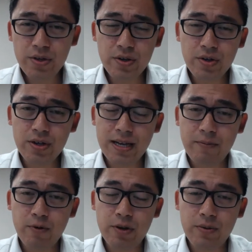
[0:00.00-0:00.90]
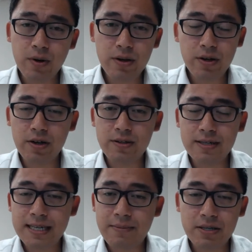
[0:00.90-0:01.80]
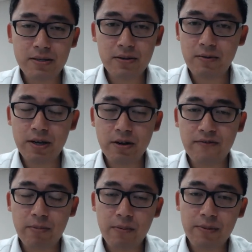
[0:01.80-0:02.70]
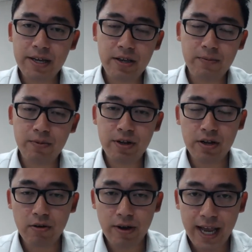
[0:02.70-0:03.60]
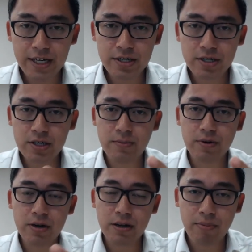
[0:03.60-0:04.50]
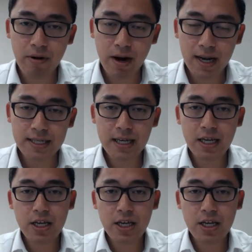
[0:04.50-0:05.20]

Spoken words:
You type what you want, the same as when you look for property, you put in the location, you put in the price,